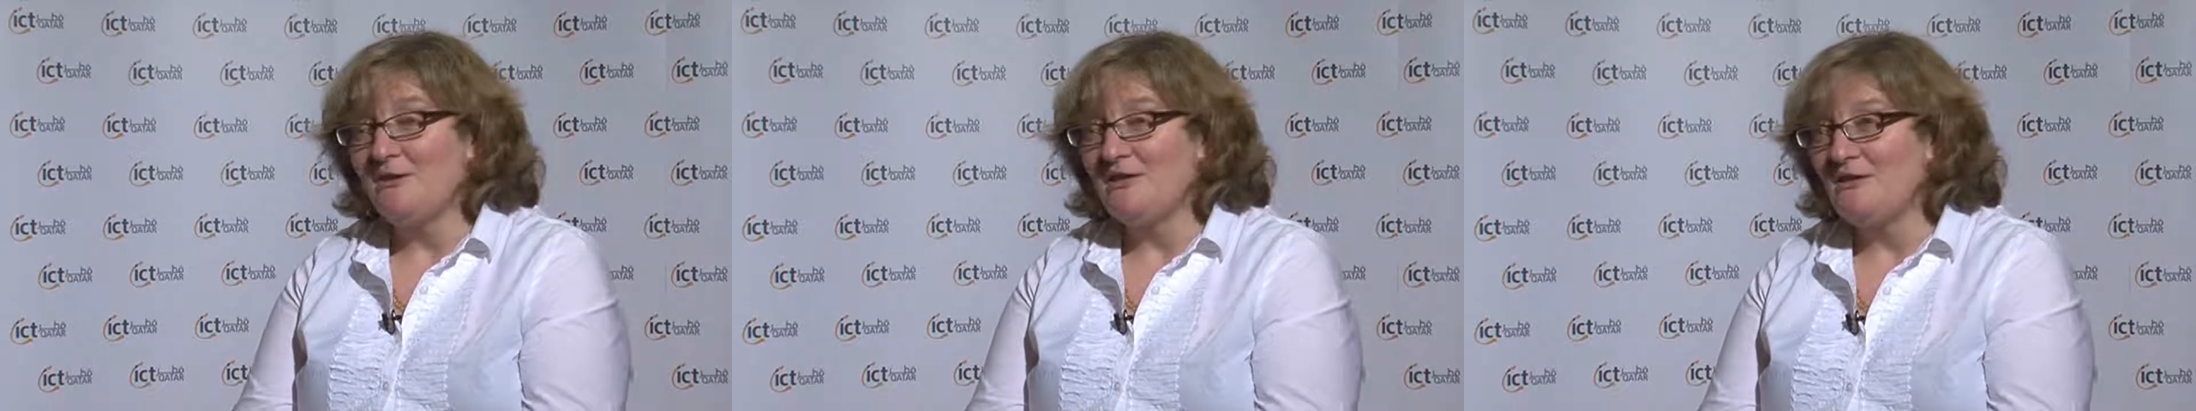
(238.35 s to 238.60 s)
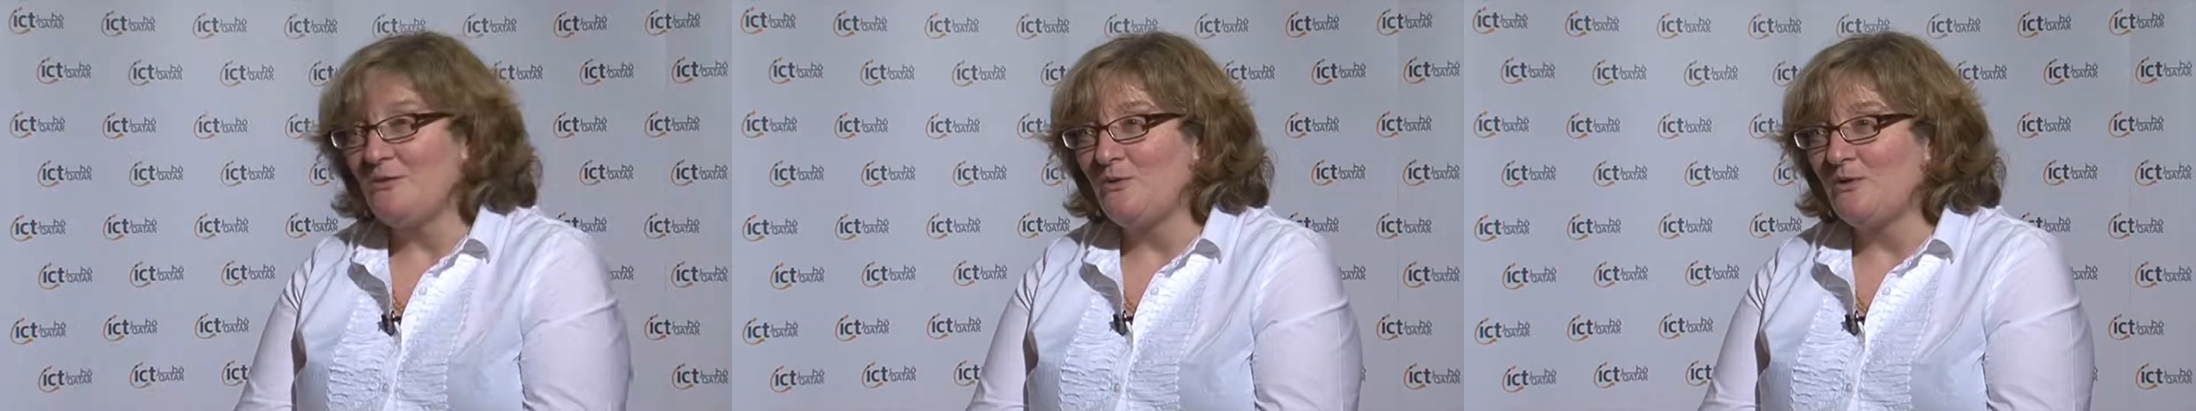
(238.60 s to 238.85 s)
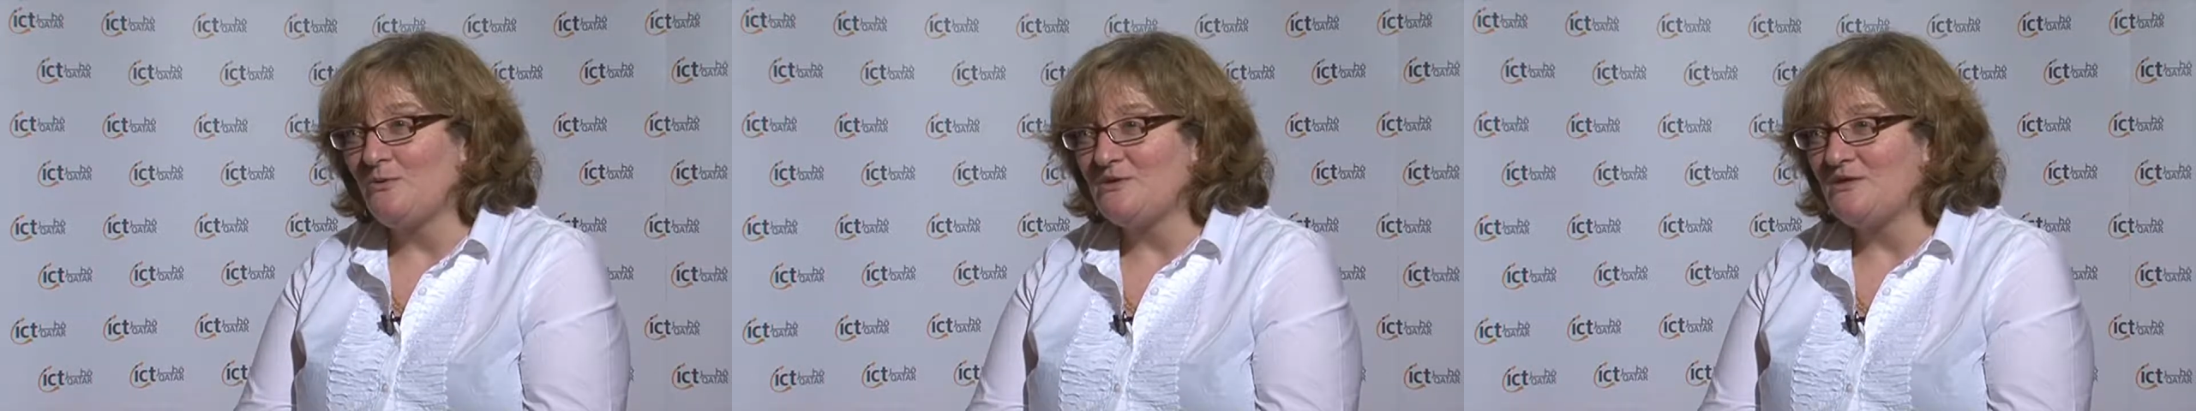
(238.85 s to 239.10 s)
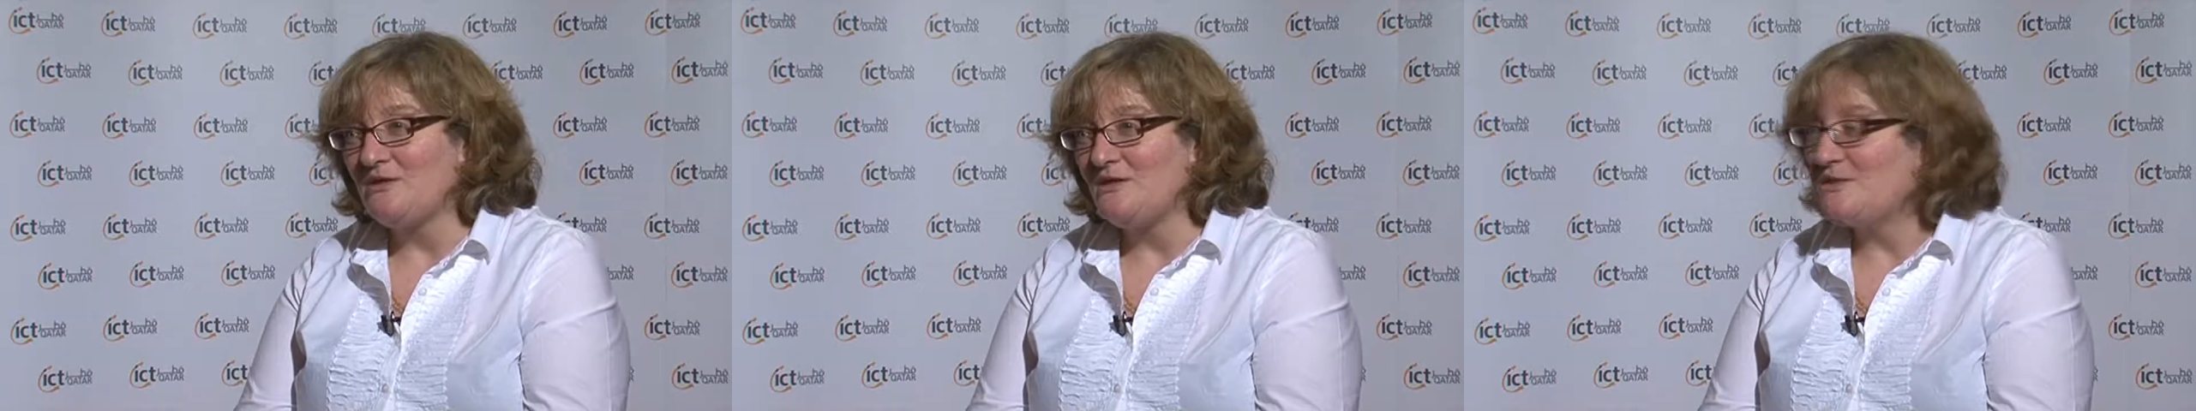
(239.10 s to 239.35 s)
but I think we
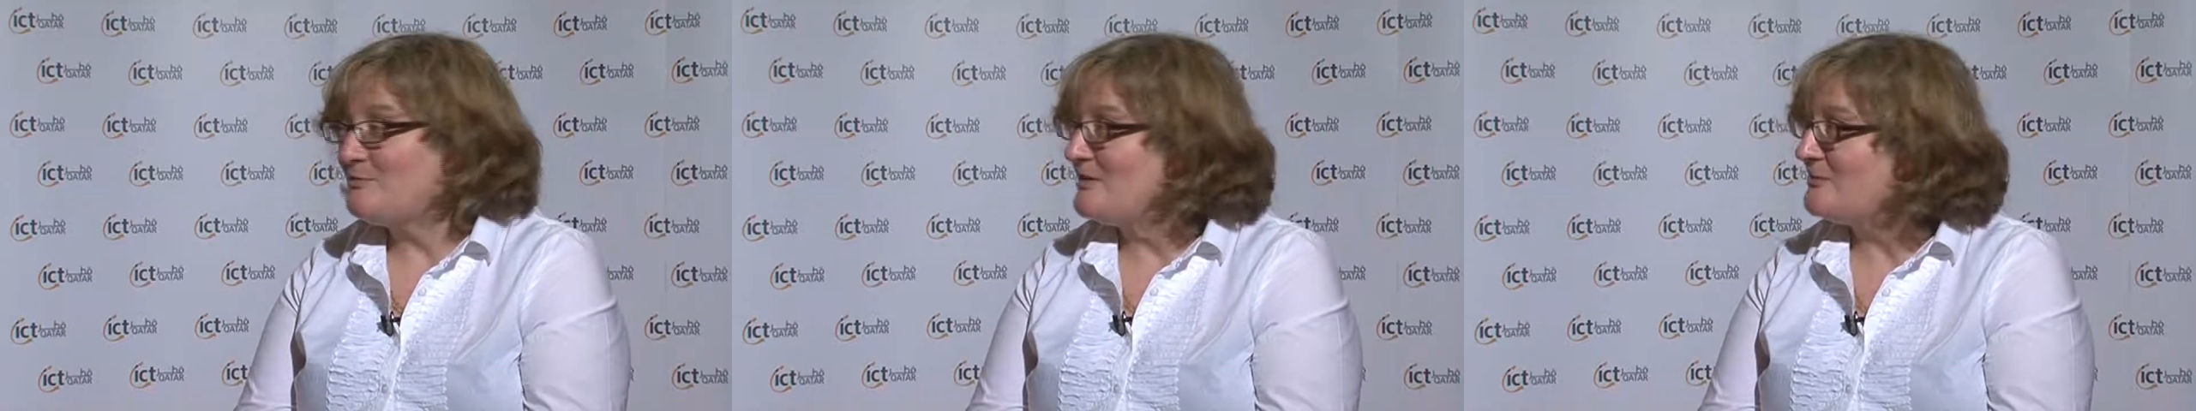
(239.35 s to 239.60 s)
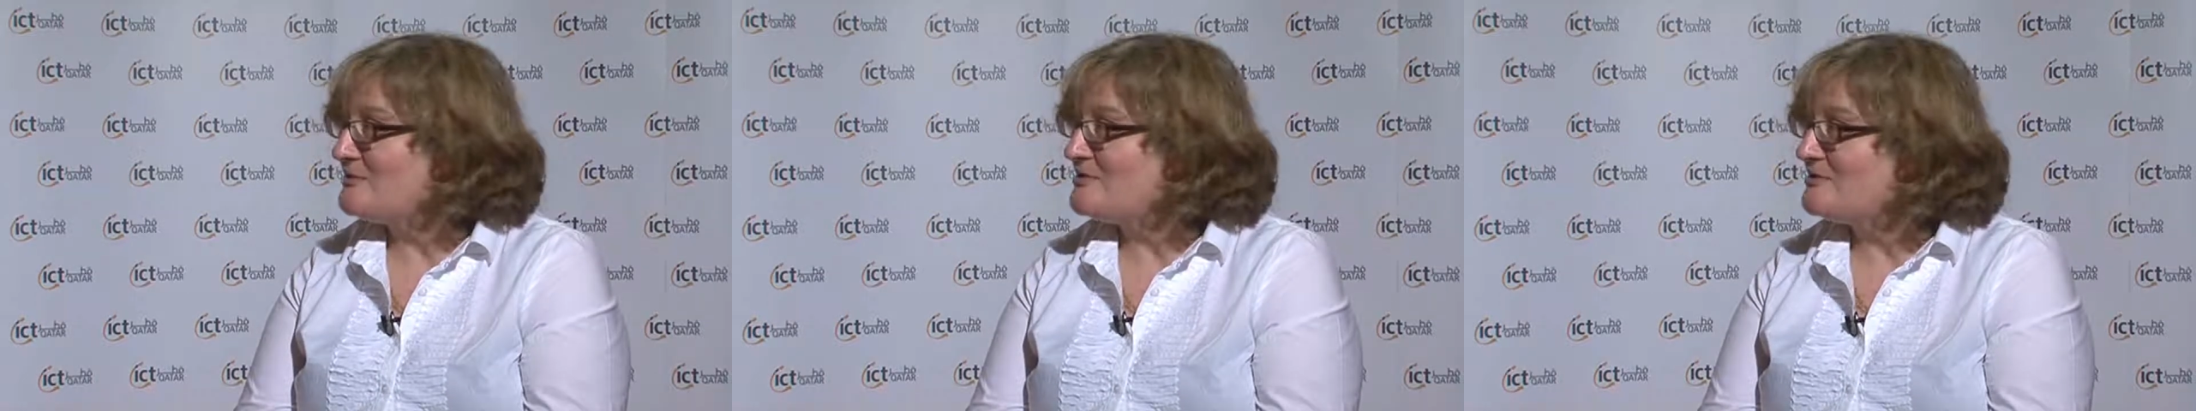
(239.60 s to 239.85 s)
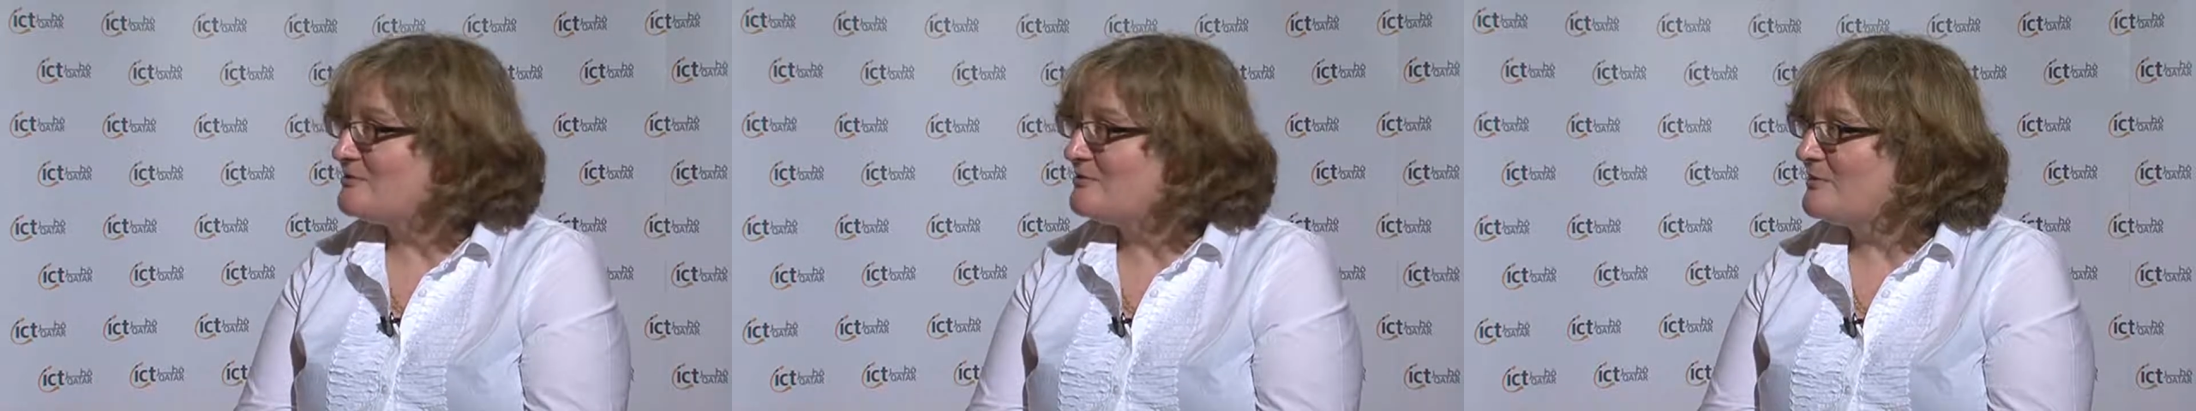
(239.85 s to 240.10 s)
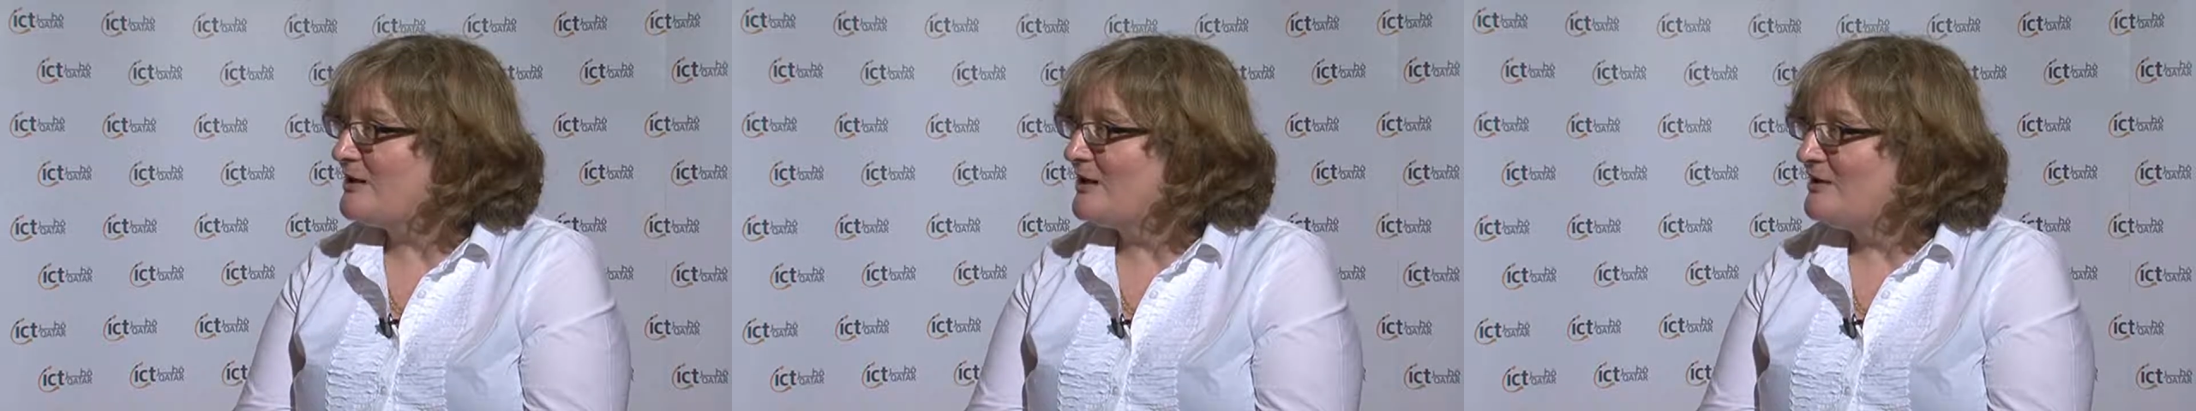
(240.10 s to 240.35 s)
also need to be able
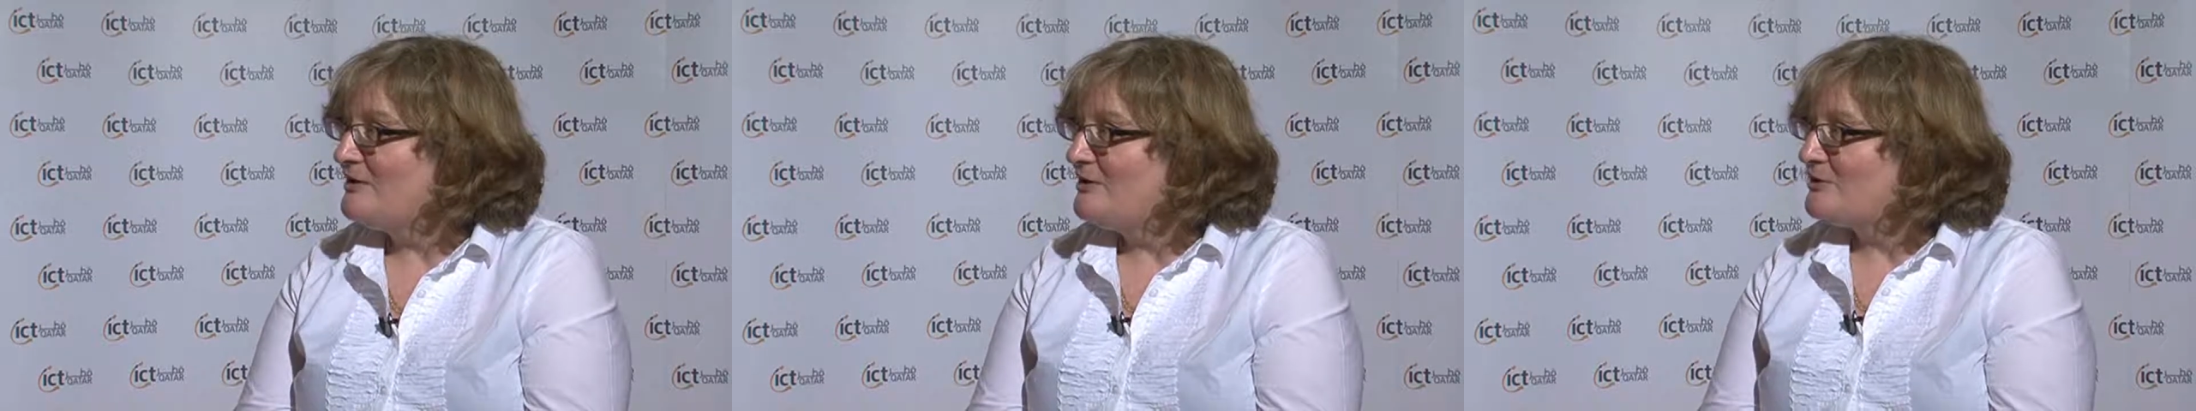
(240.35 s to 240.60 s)
to